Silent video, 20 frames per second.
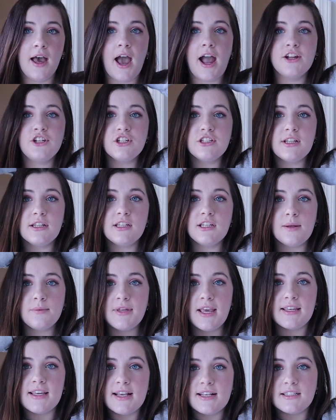I just ended up
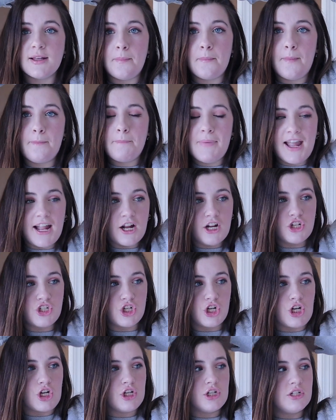taking some
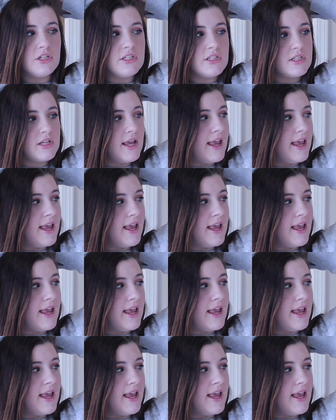pictures